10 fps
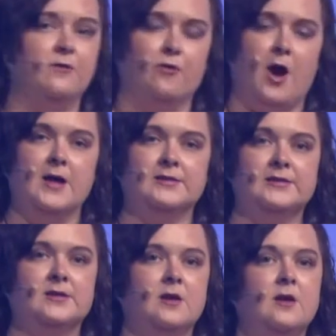
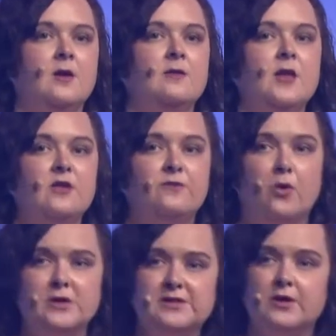friends. Now, the
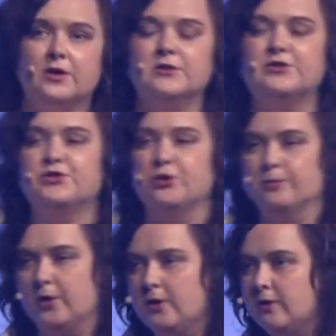voice of the
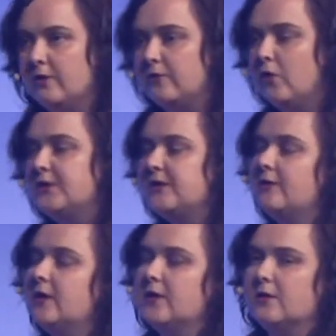consumer, or the voice
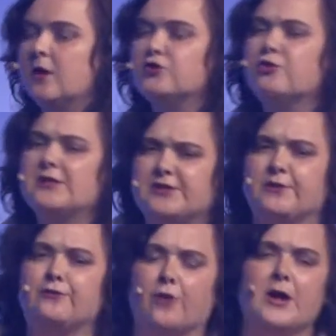of a, a
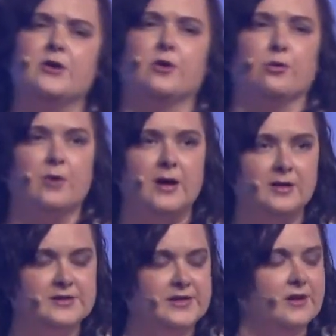trusted friend or
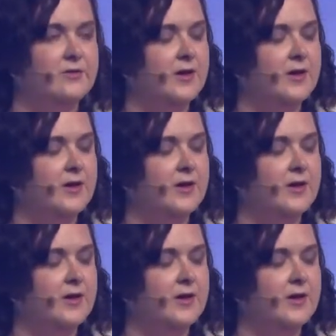relative